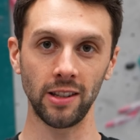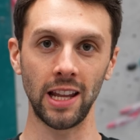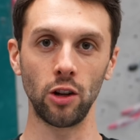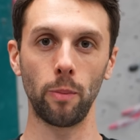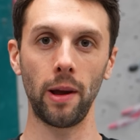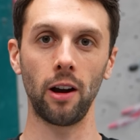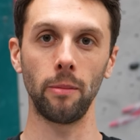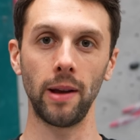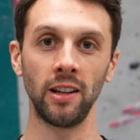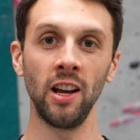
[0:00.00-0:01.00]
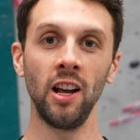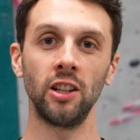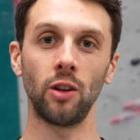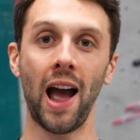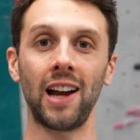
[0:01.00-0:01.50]
in your pyramid
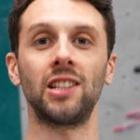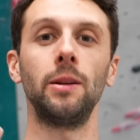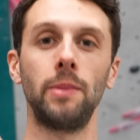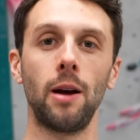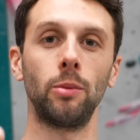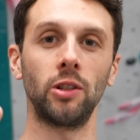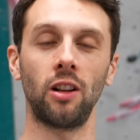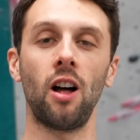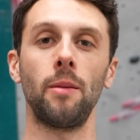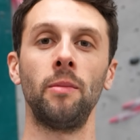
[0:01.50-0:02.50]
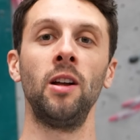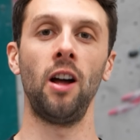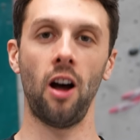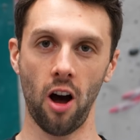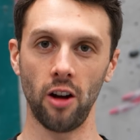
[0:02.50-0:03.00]
to actually be able to climb
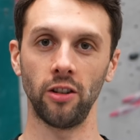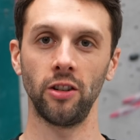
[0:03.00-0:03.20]
hard